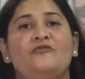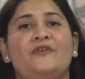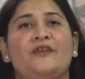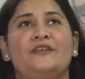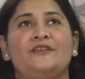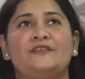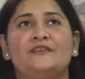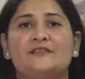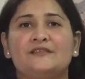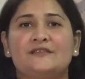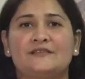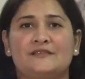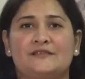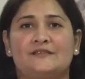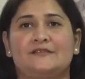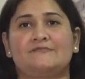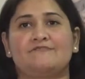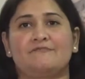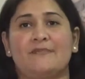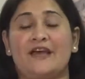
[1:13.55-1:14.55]

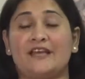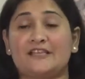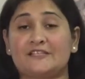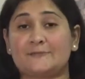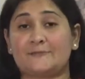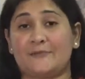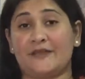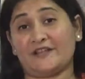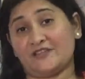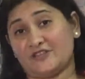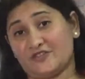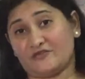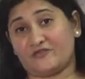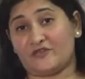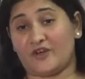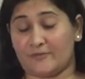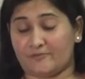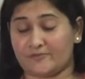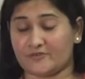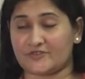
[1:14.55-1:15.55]
various aspects of
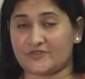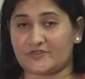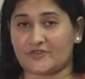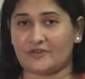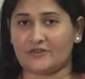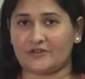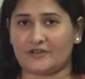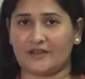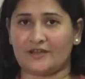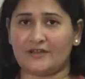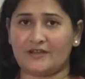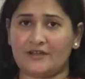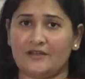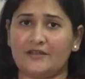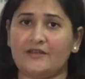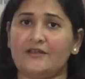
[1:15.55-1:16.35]
our persona